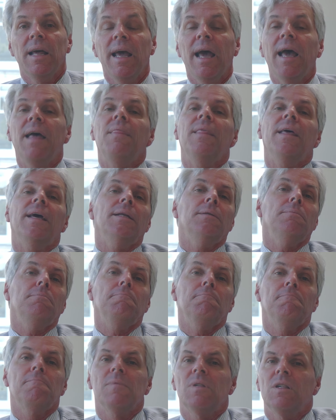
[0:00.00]
and then
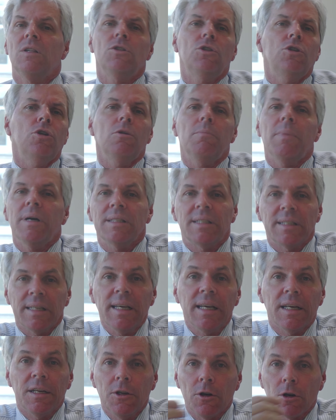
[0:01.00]
2 months
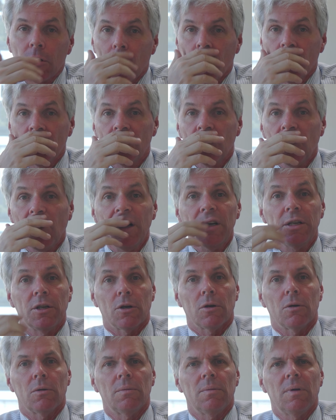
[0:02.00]
in, you're going to
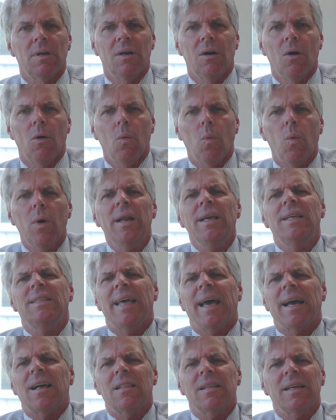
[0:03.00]
wonder, what
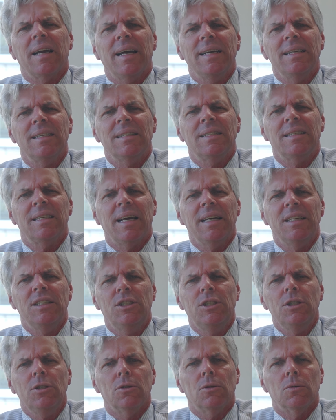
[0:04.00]
exactly did I
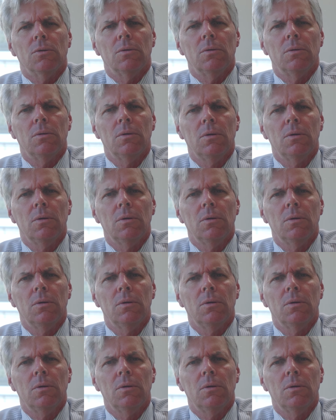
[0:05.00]
do?